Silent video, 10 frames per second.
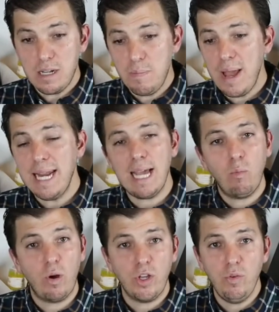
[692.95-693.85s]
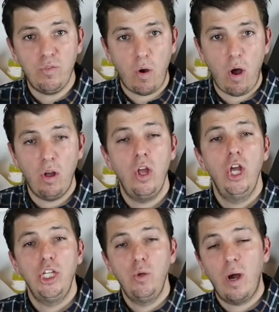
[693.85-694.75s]
depending on where you fall,
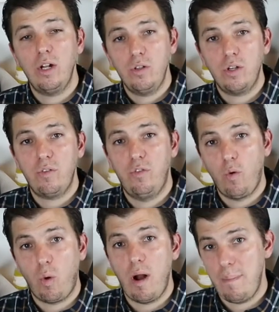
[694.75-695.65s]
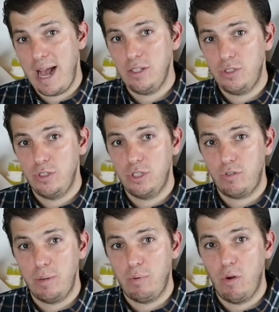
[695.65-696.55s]
you want to look for a master's
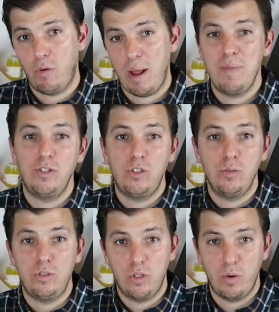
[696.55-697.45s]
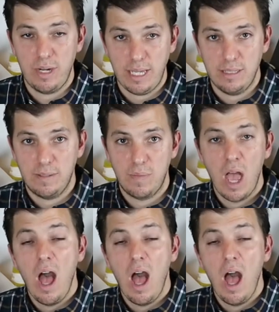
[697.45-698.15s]
degree program that suits your needs.